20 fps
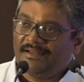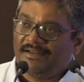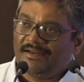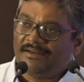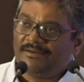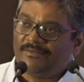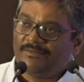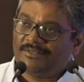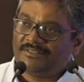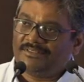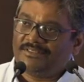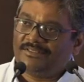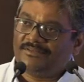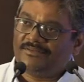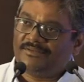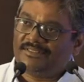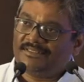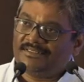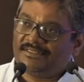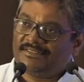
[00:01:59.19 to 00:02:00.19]
and once
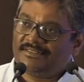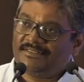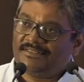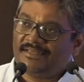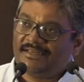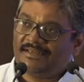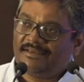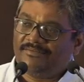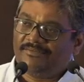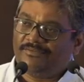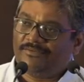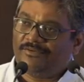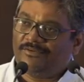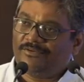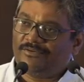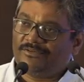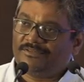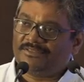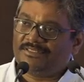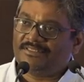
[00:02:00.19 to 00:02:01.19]
you resuscitate 4
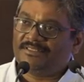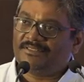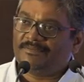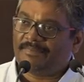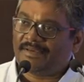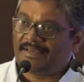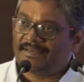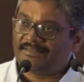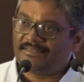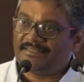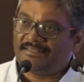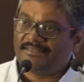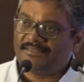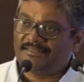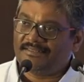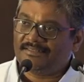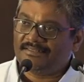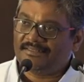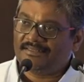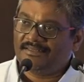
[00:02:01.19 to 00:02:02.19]
to 6 pack
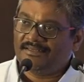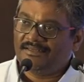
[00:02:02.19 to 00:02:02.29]
cells,